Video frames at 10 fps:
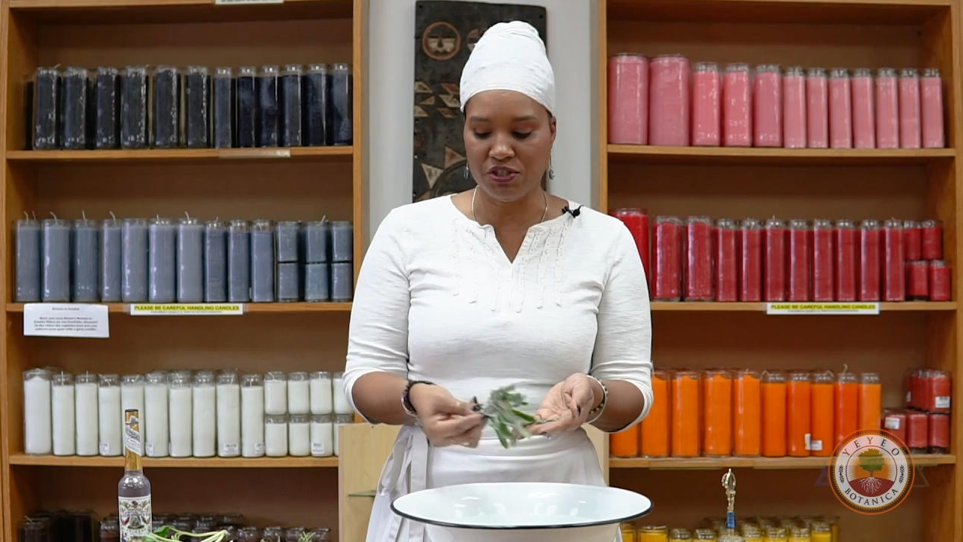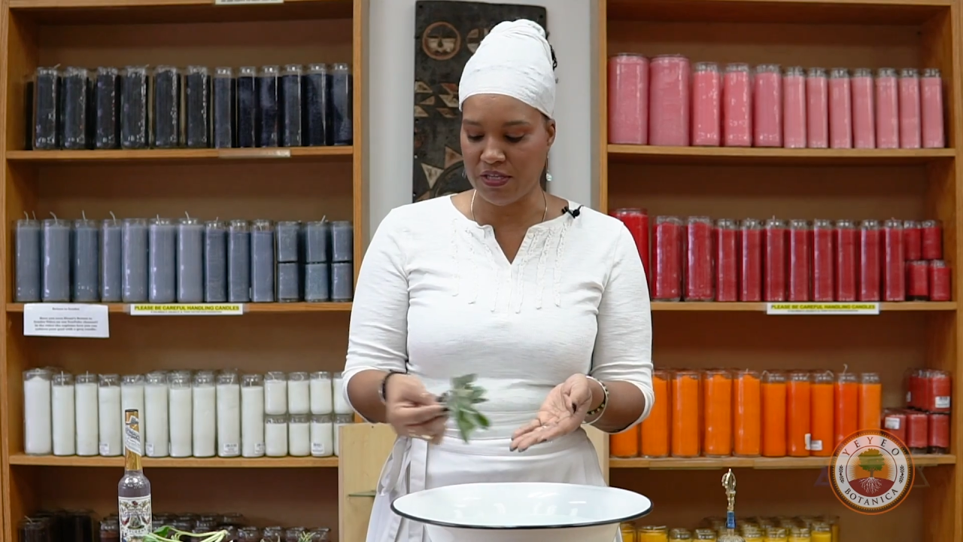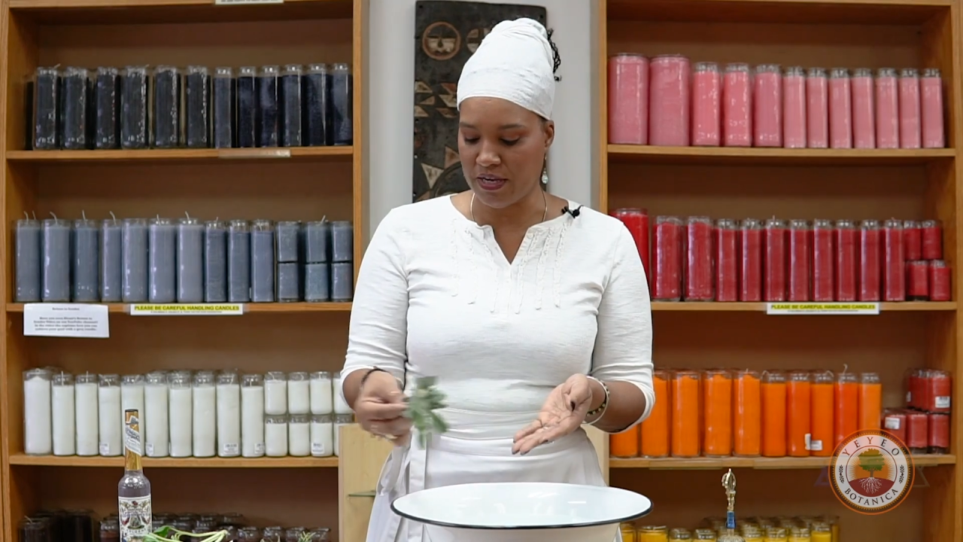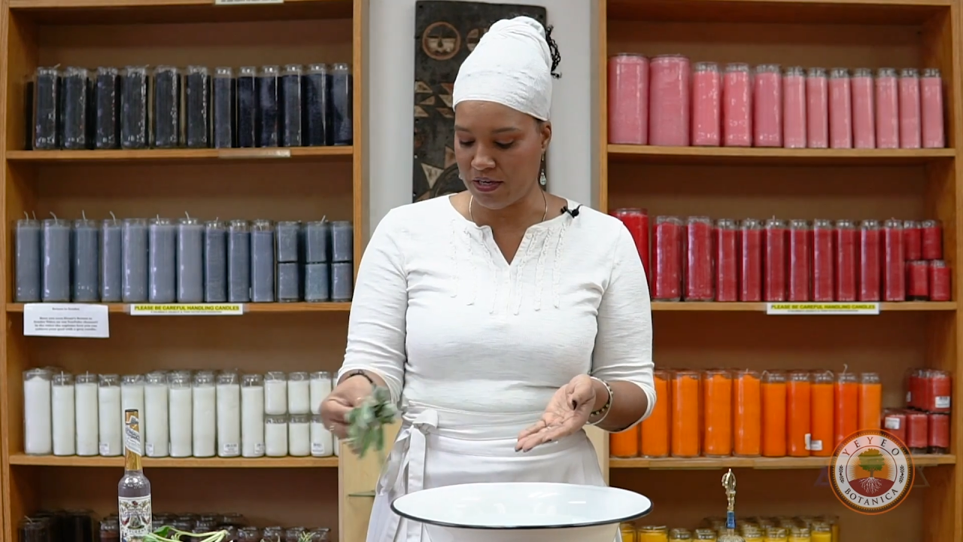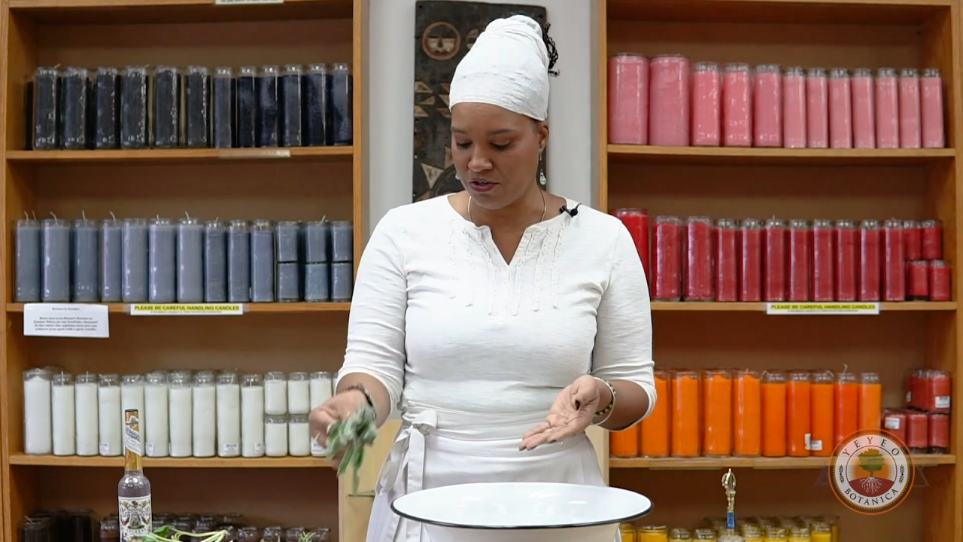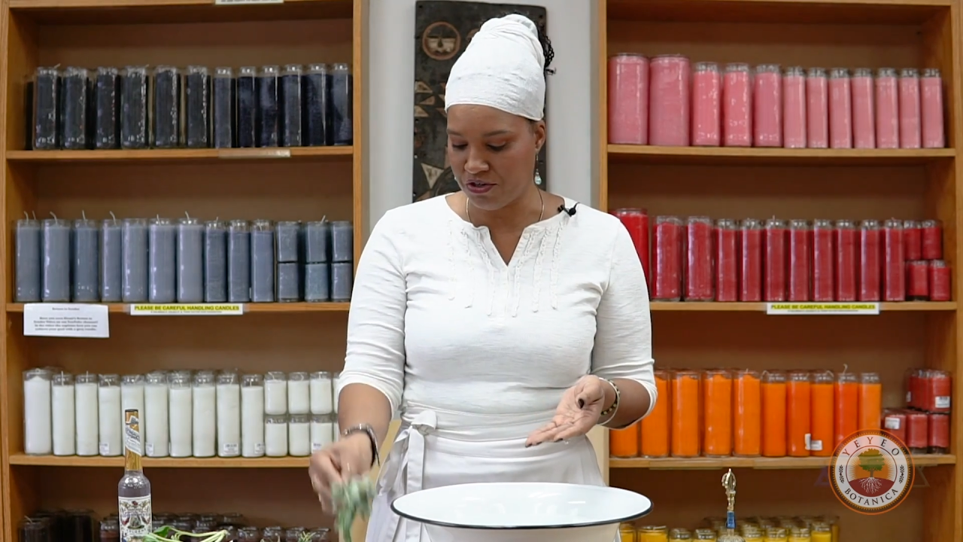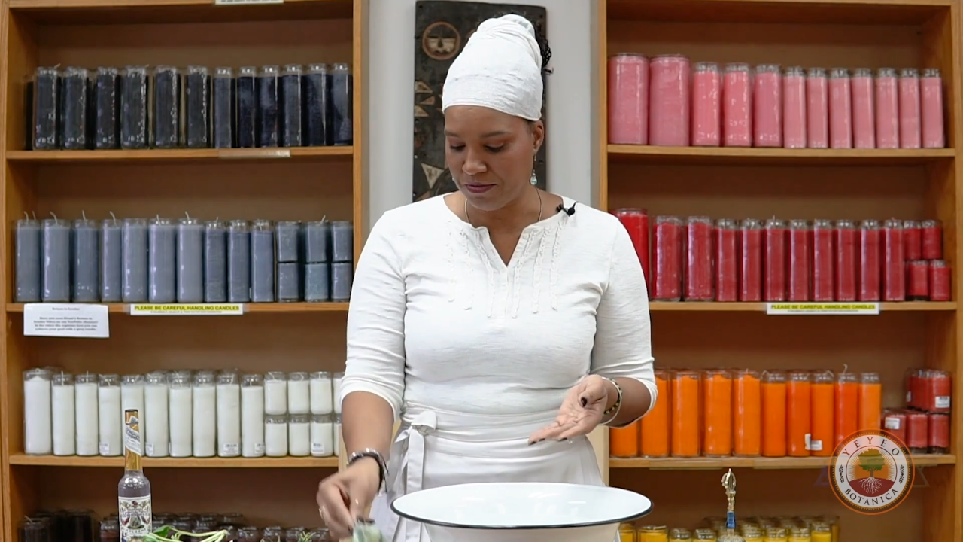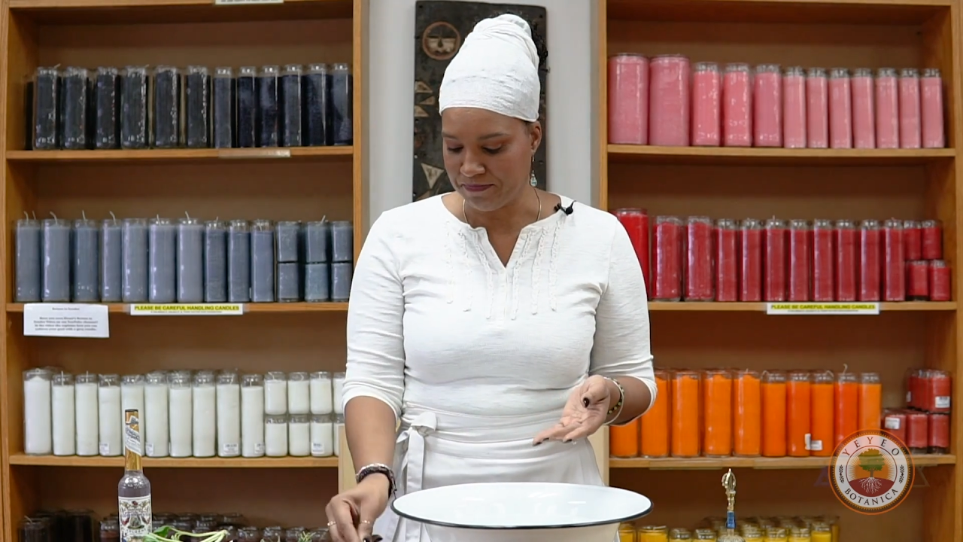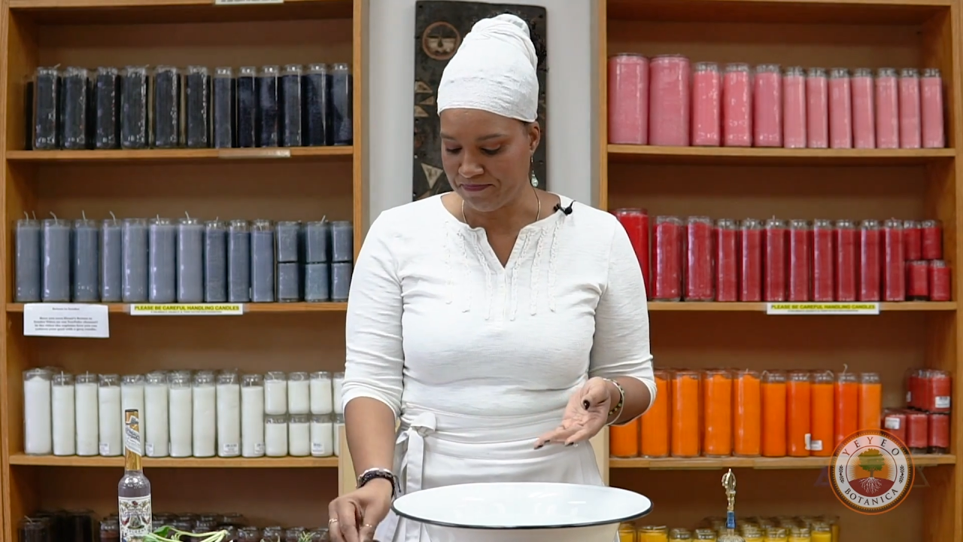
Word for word: sage.